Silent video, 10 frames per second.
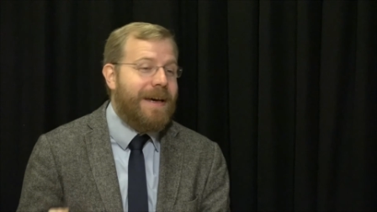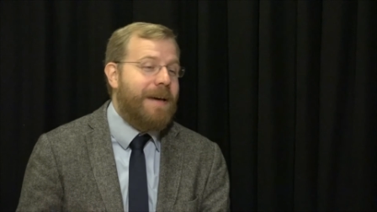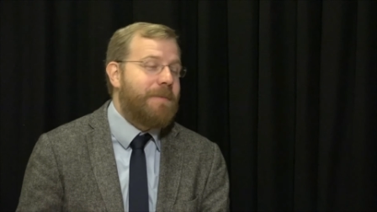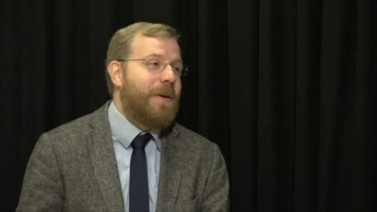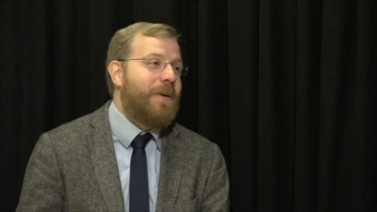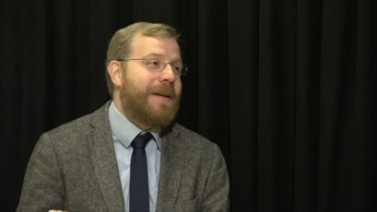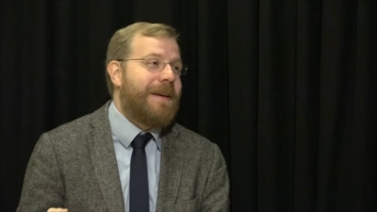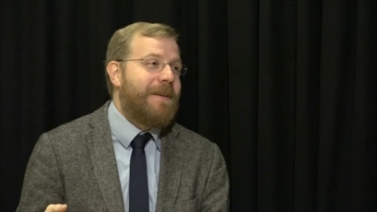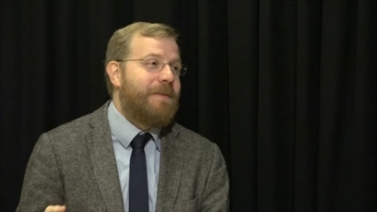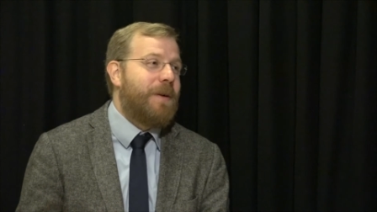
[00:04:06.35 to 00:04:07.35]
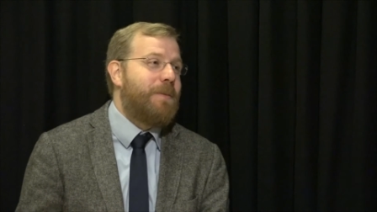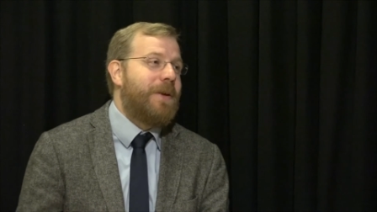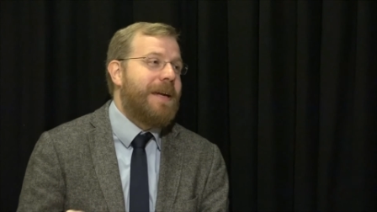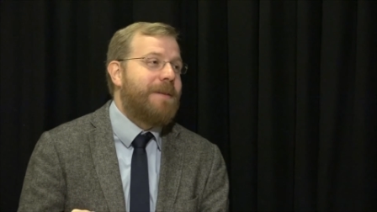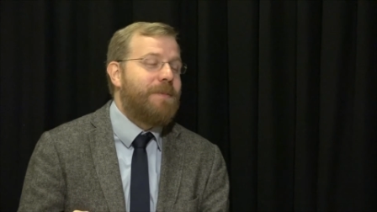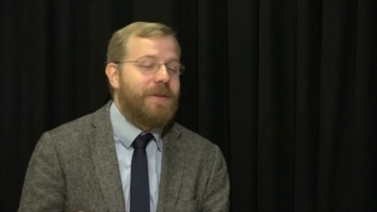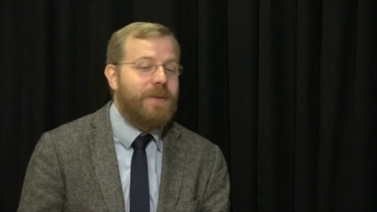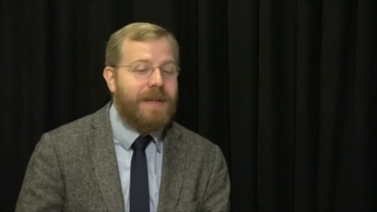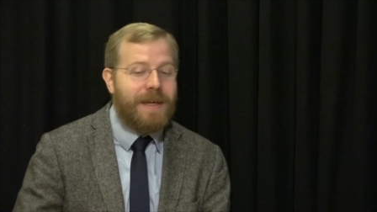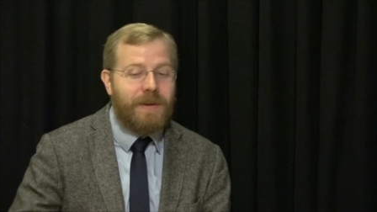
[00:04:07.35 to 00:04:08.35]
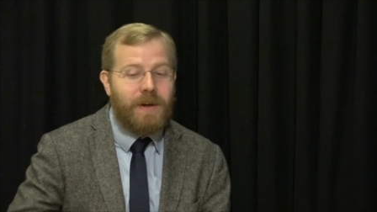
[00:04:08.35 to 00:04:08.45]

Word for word: I'm going uh, for a break, but you can